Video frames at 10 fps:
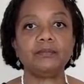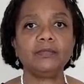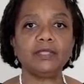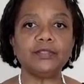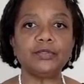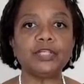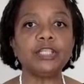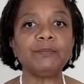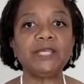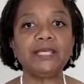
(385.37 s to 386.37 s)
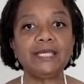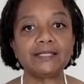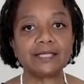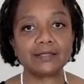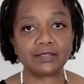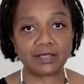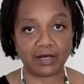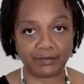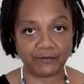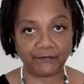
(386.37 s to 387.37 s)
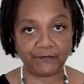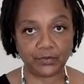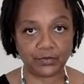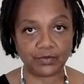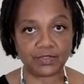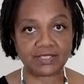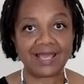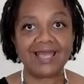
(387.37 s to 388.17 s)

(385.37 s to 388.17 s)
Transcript: that you're going to be eating the type of foods